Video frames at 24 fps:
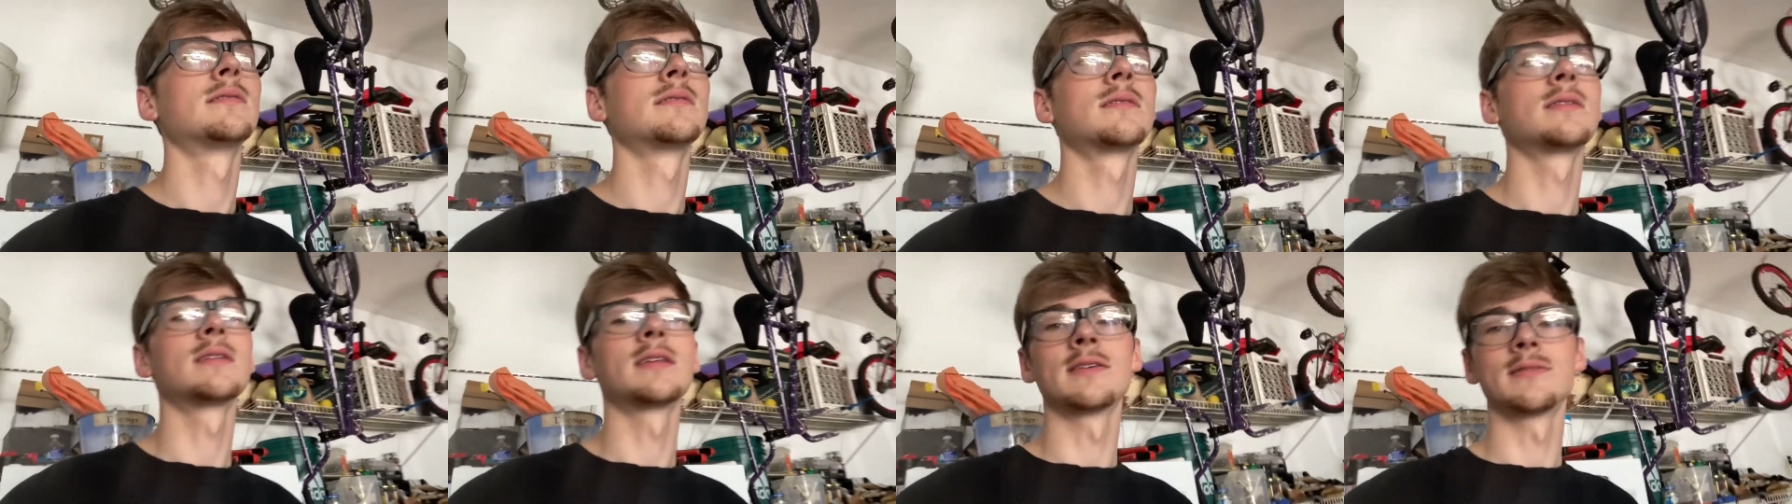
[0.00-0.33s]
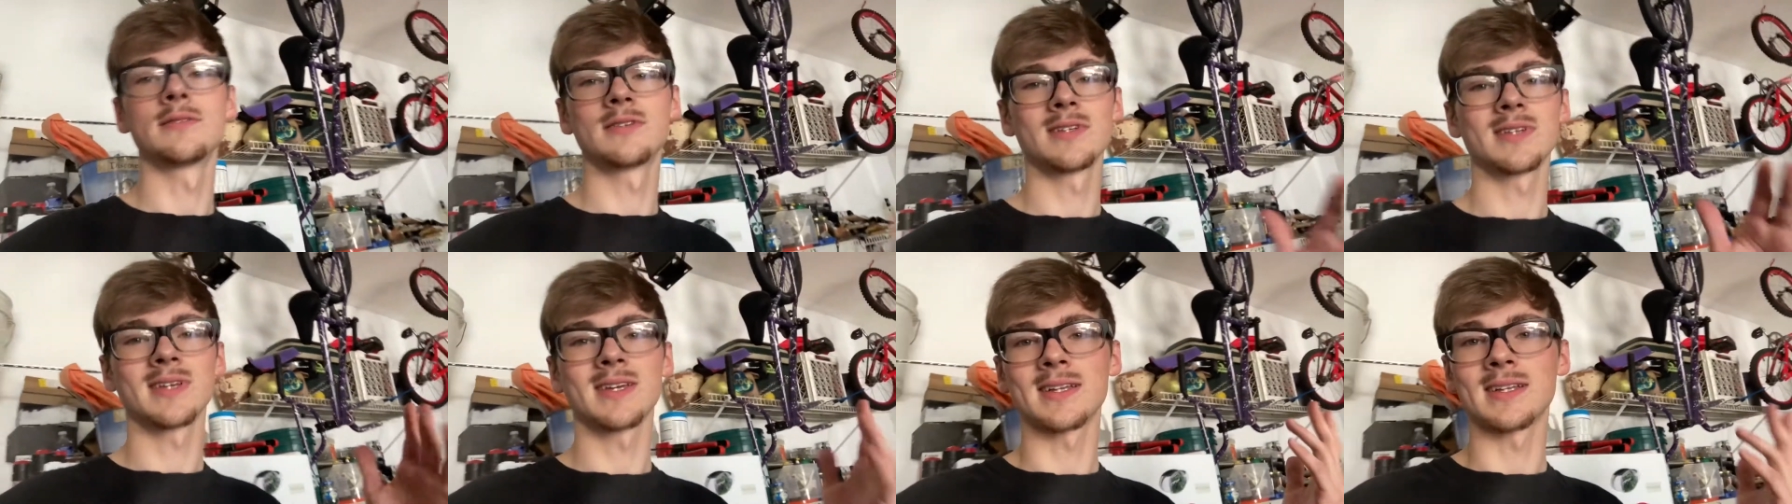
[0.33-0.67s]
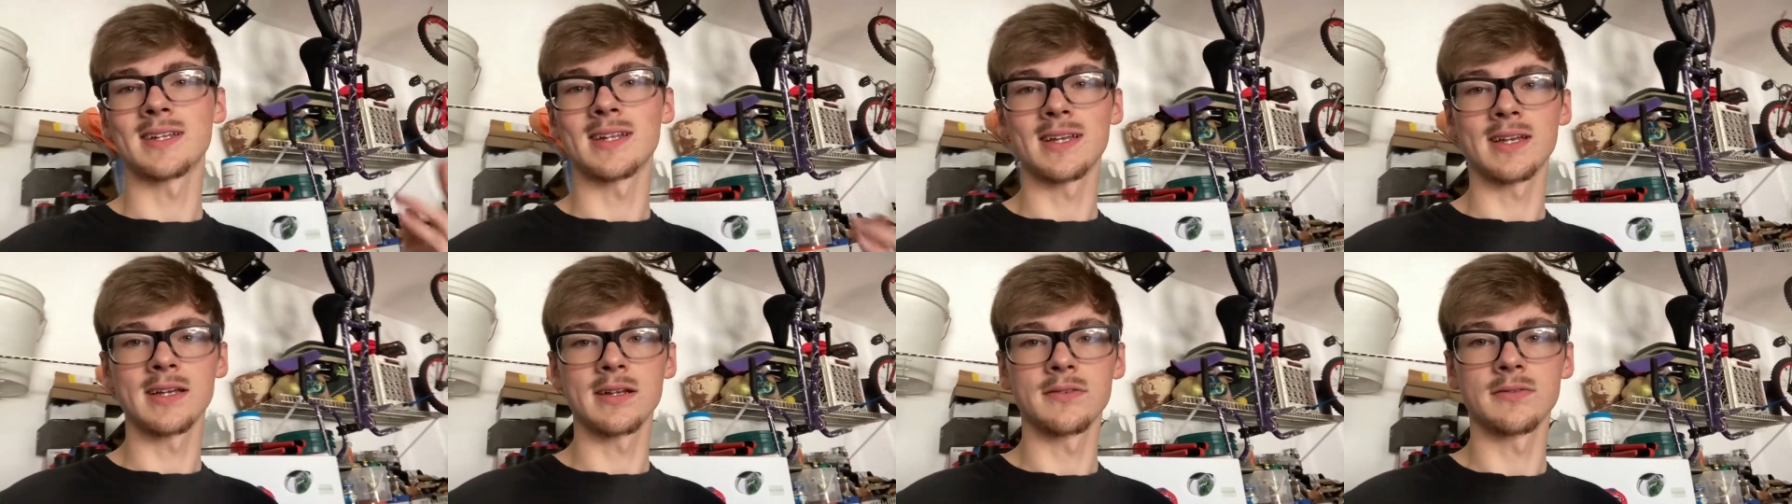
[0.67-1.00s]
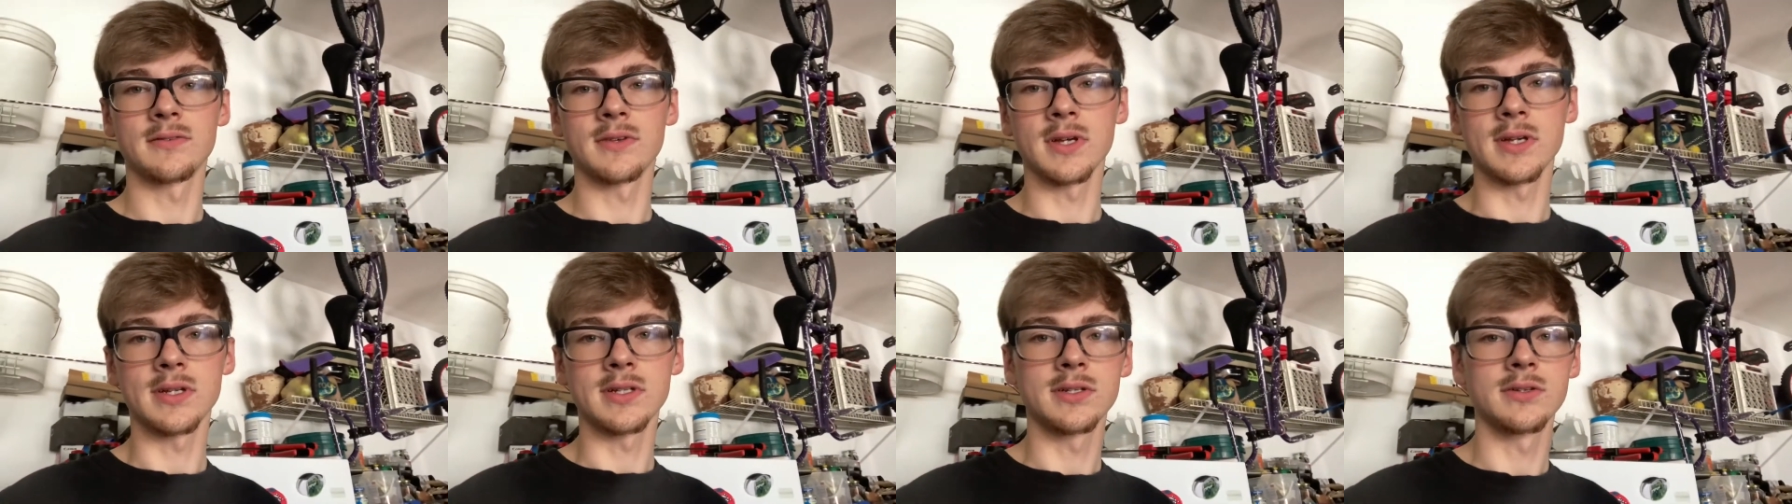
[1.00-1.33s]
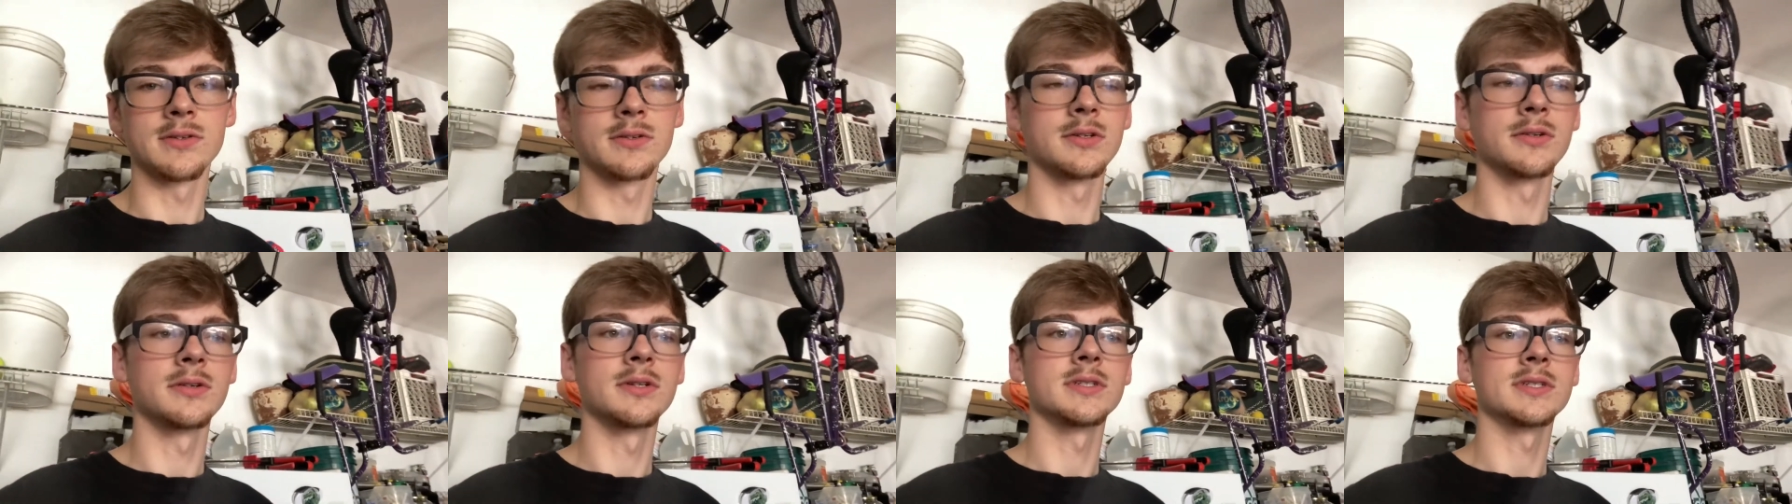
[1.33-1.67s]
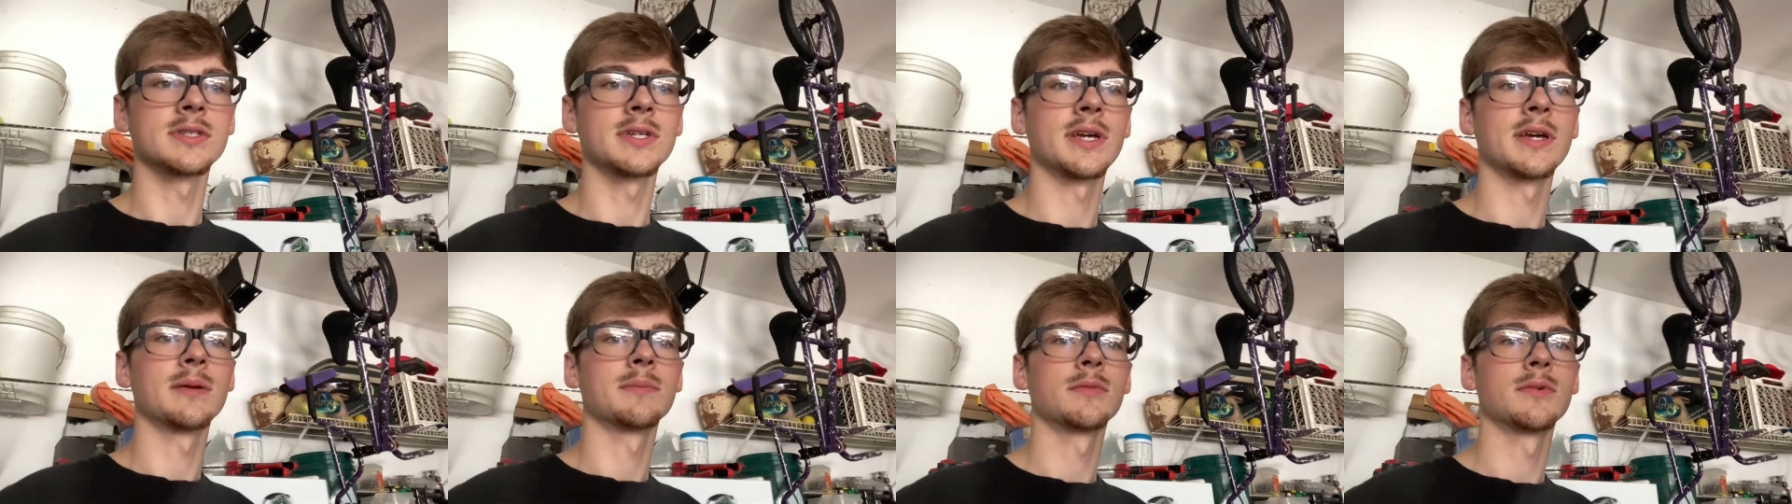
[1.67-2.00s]
gives you like negative like two degrees of
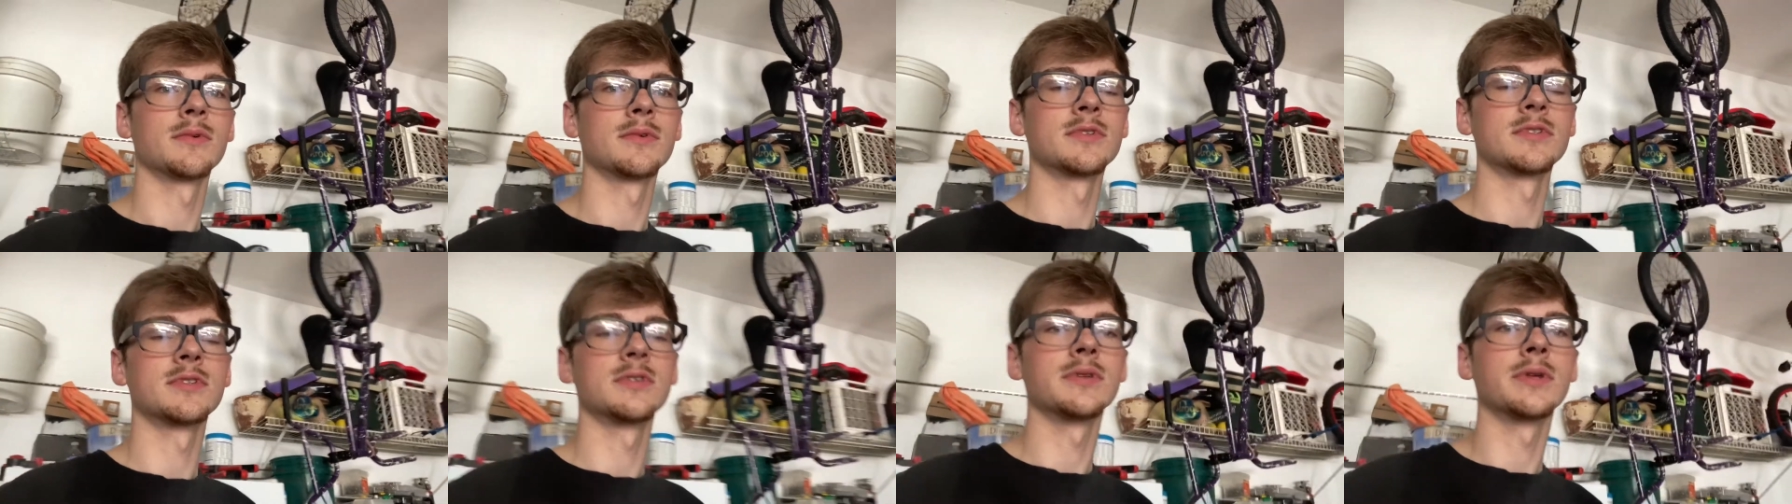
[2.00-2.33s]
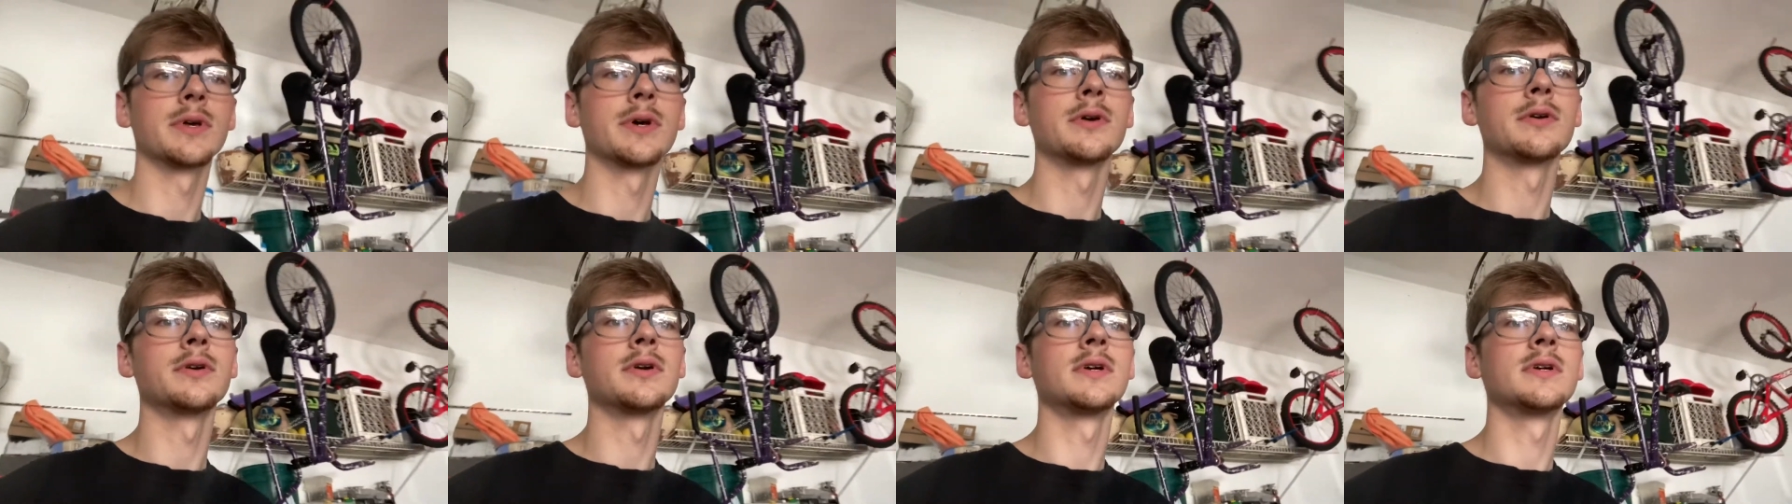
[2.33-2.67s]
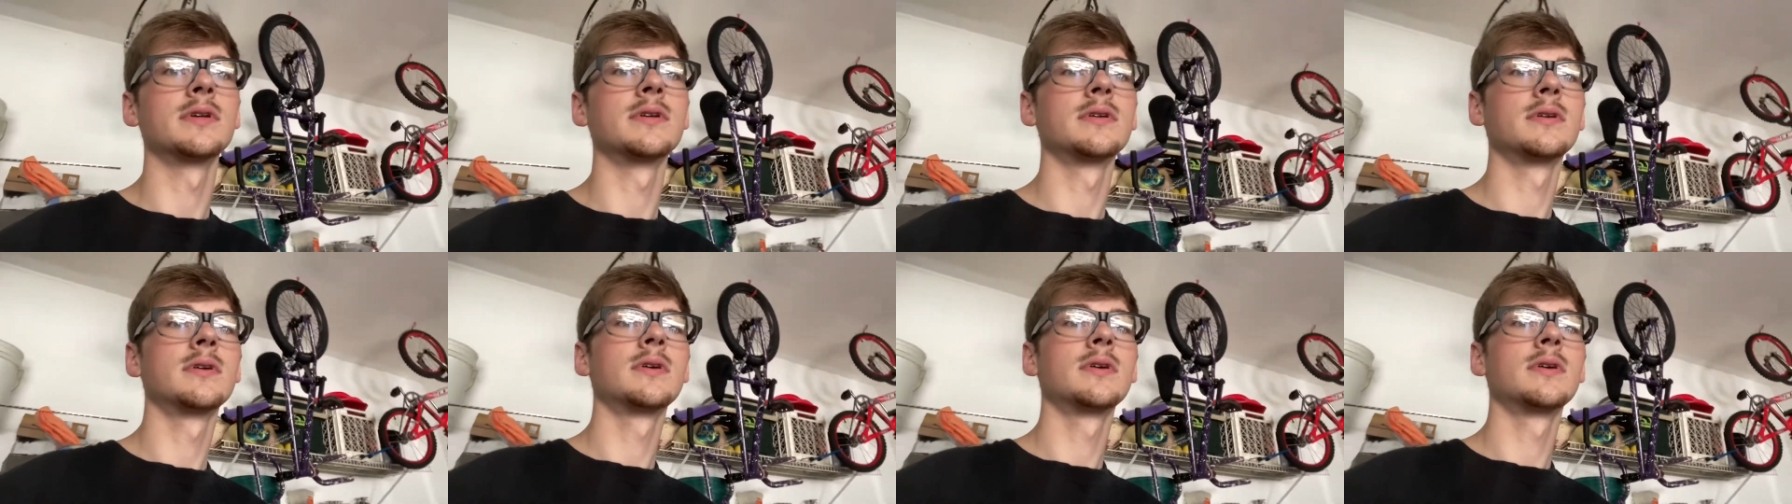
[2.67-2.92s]
camber once you lower it.